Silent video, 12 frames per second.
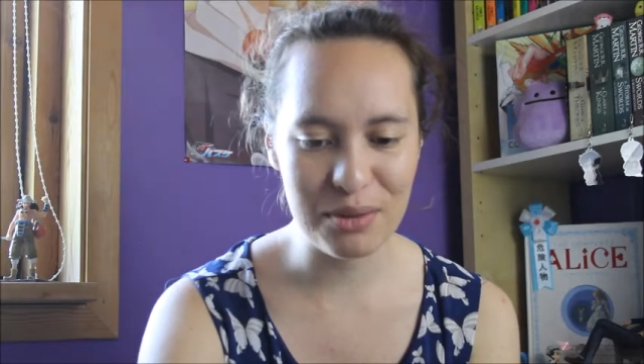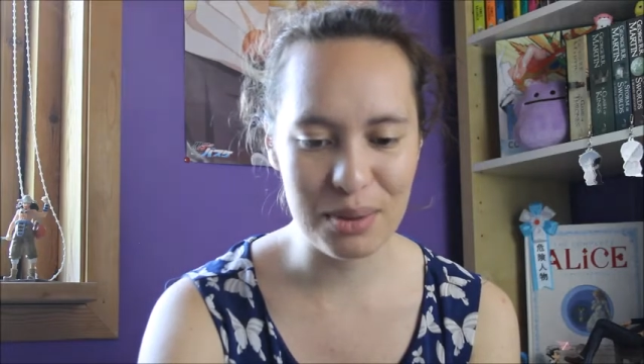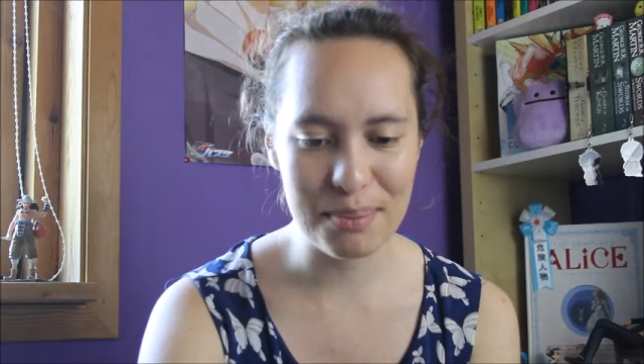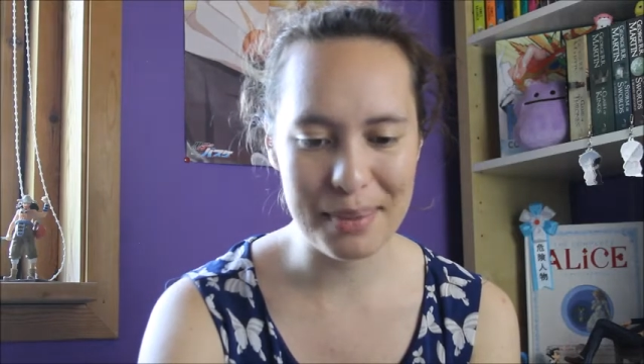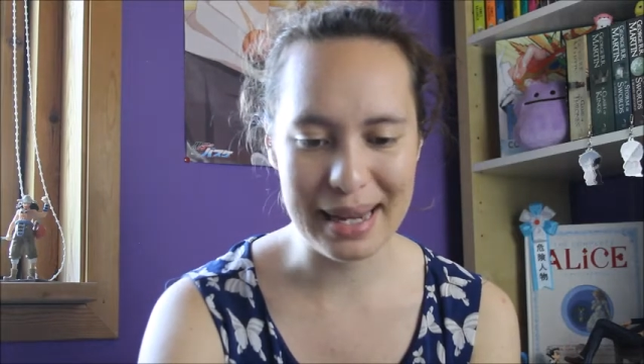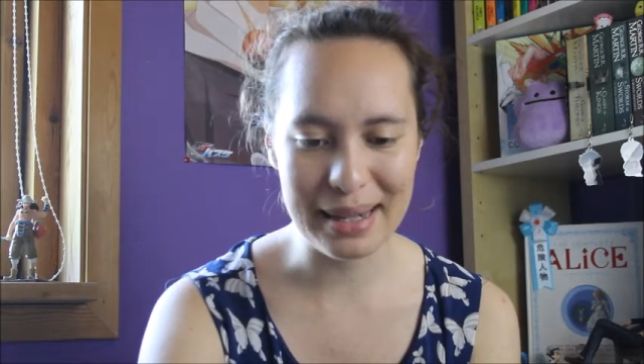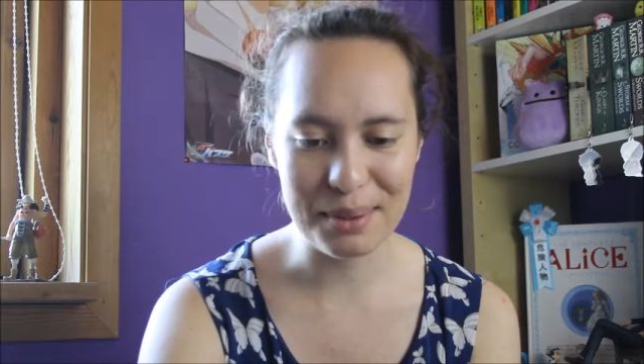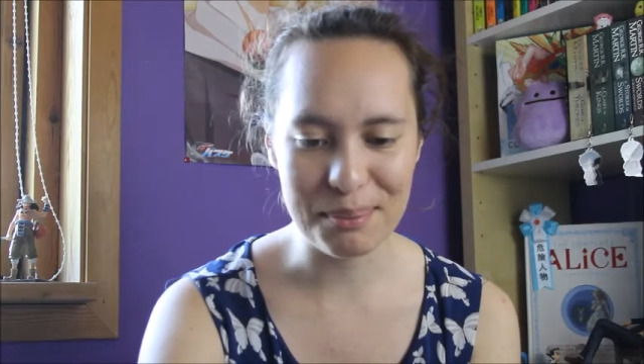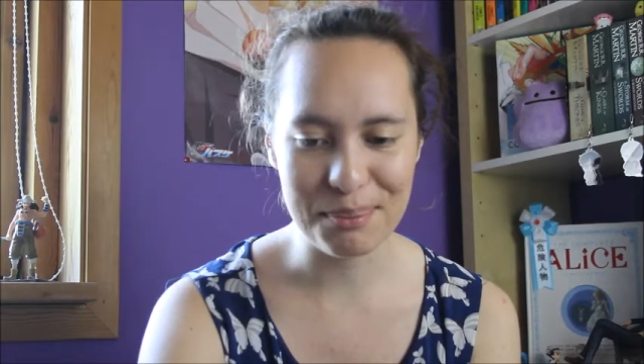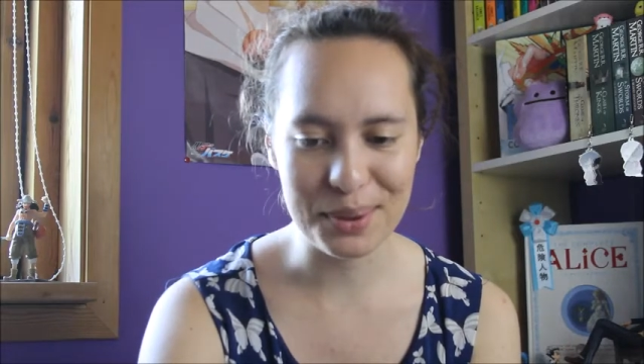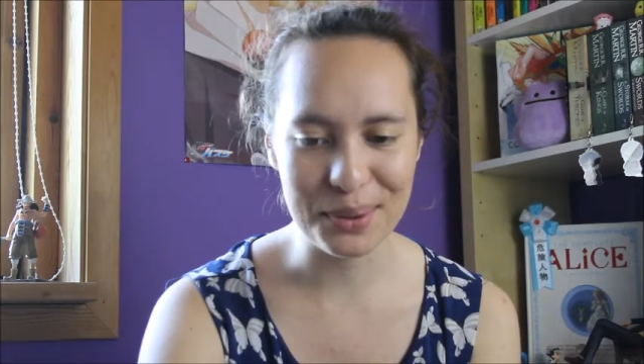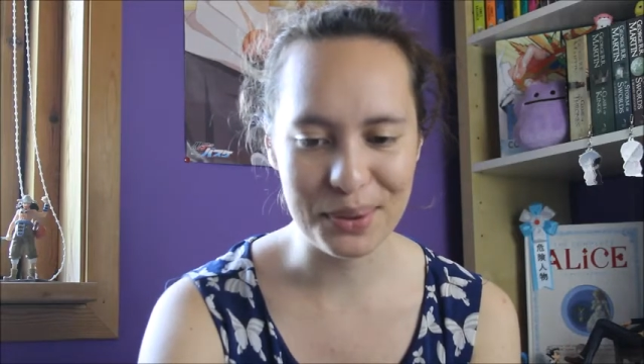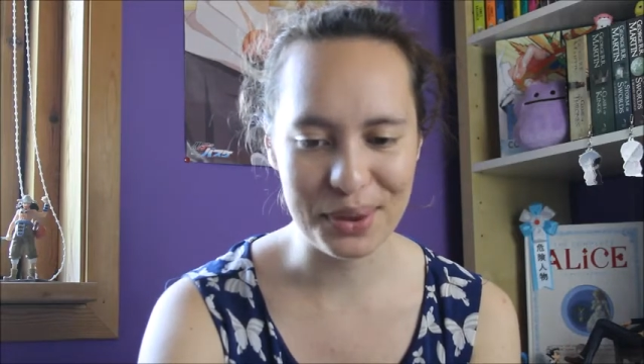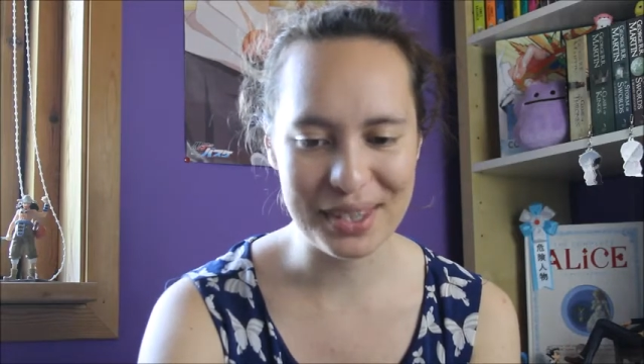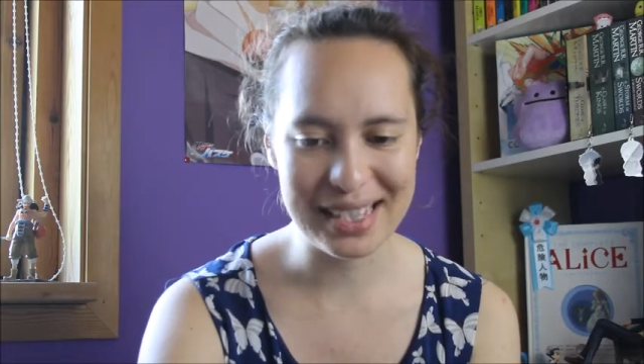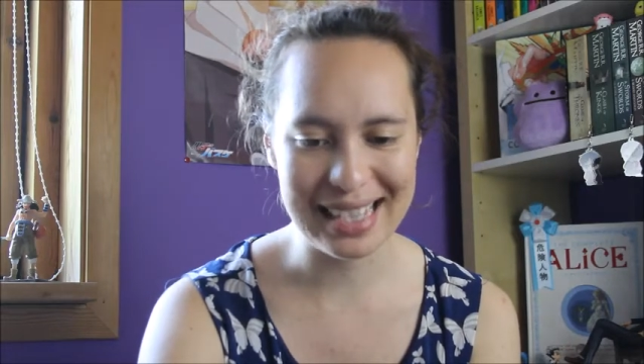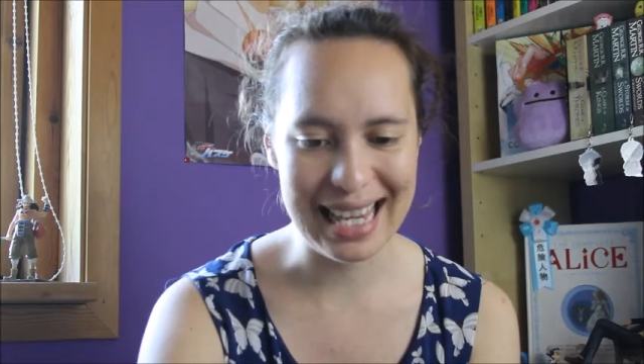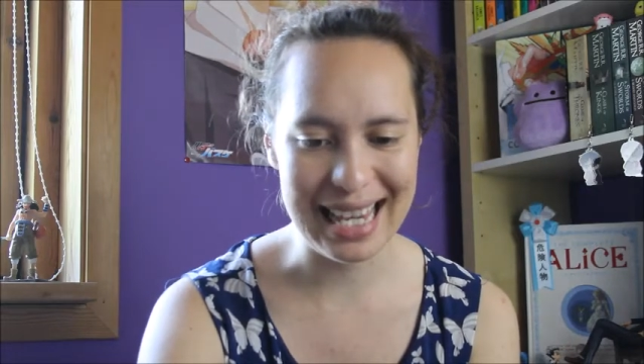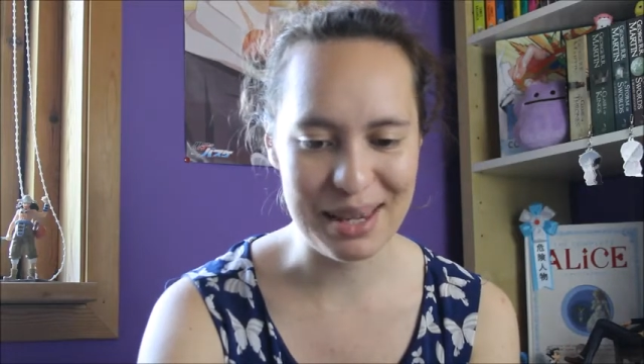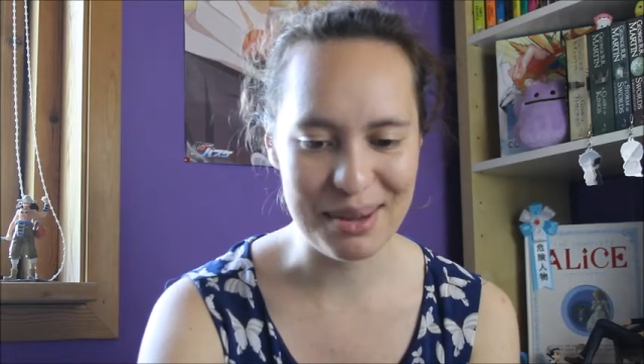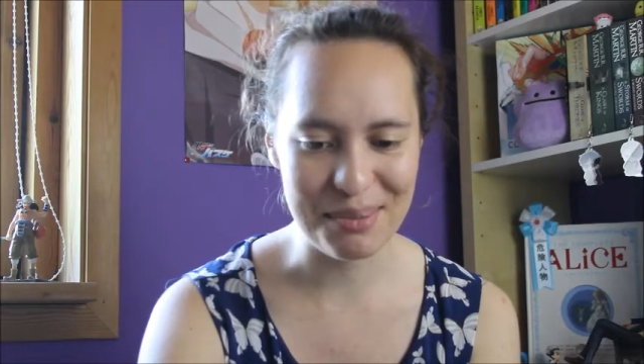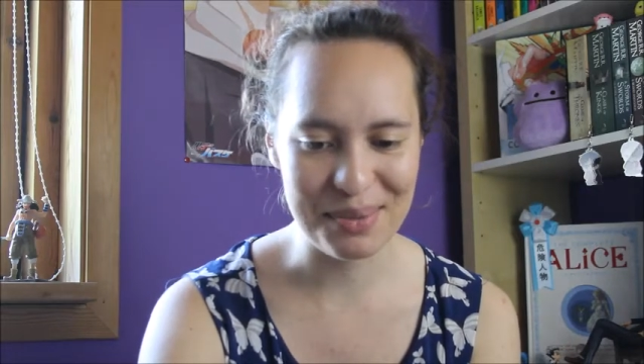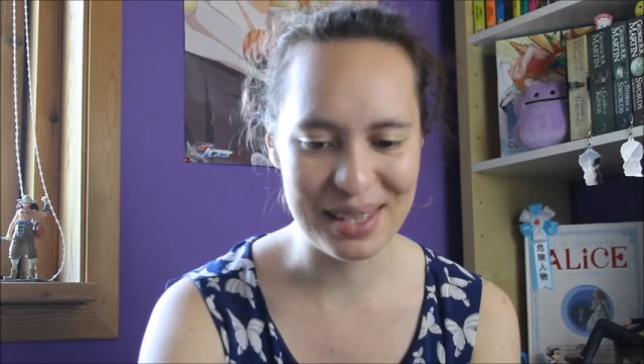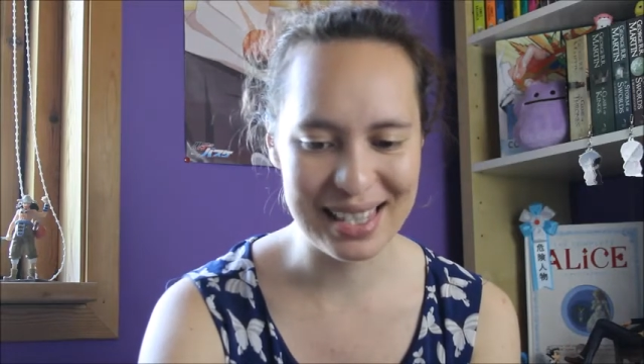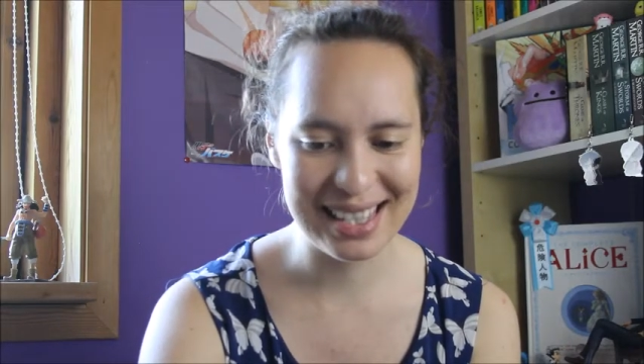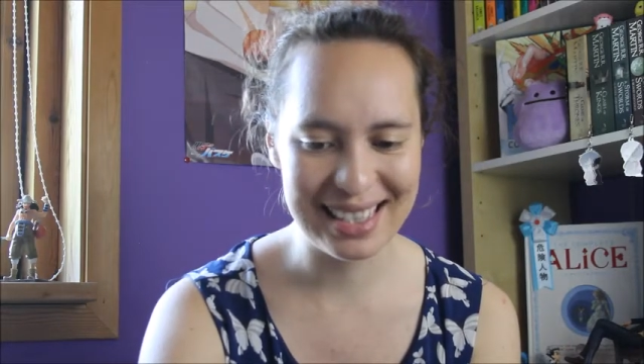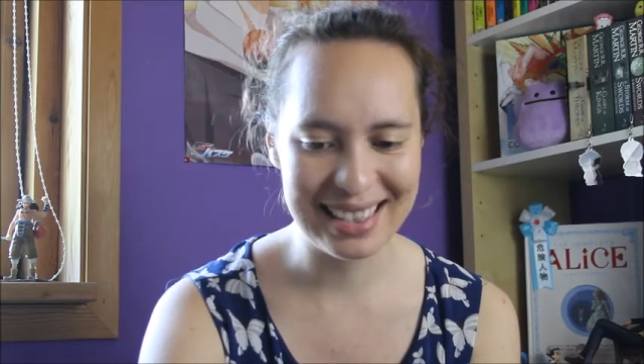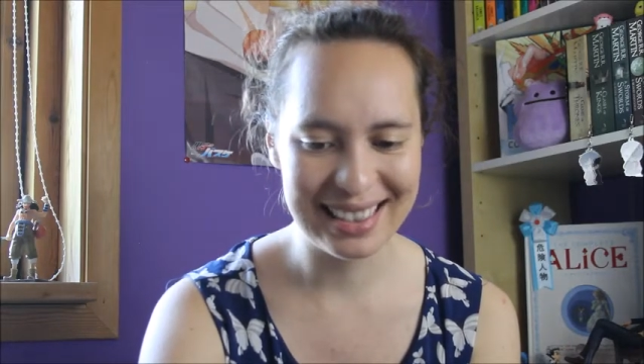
remain on both teams.